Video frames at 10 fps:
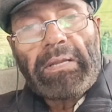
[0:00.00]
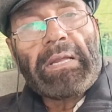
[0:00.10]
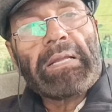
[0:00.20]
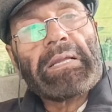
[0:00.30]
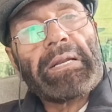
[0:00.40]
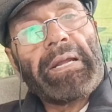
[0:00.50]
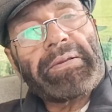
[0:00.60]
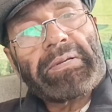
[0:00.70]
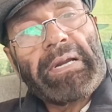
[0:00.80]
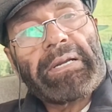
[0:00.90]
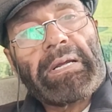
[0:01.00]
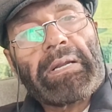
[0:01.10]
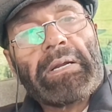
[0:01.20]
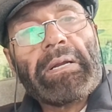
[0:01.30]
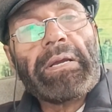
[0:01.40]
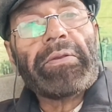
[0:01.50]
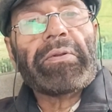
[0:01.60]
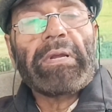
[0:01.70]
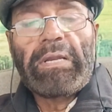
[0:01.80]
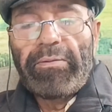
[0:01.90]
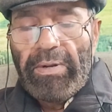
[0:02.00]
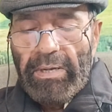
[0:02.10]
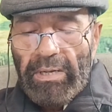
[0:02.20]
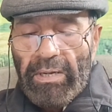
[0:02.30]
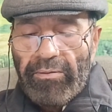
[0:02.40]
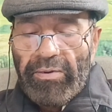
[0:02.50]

Then the next letter is relevant,